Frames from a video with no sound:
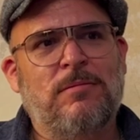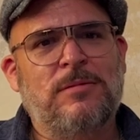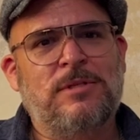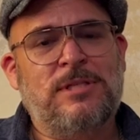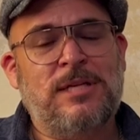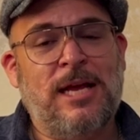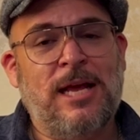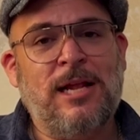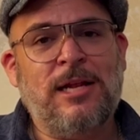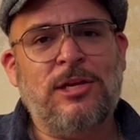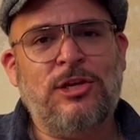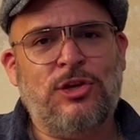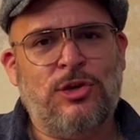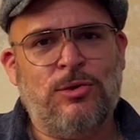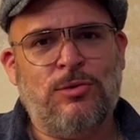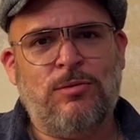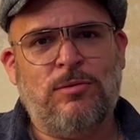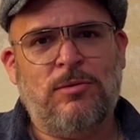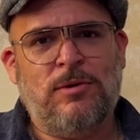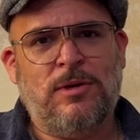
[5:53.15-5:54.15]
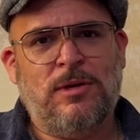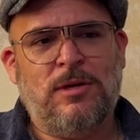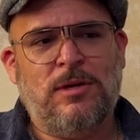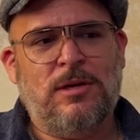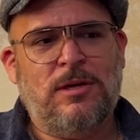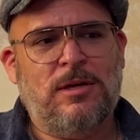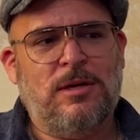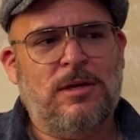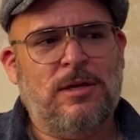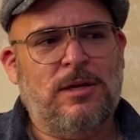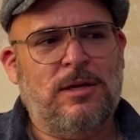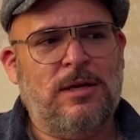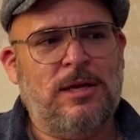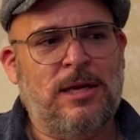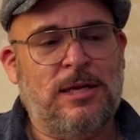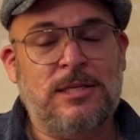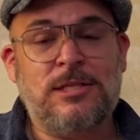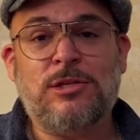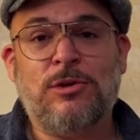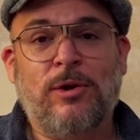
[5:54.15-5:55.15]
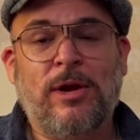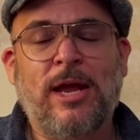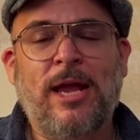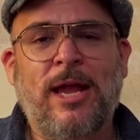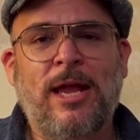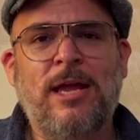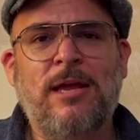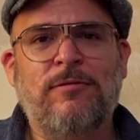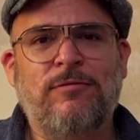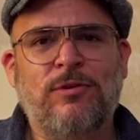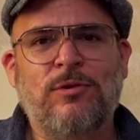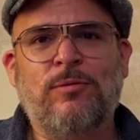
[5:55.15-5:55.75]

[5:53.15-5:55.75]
tell you, it's okay if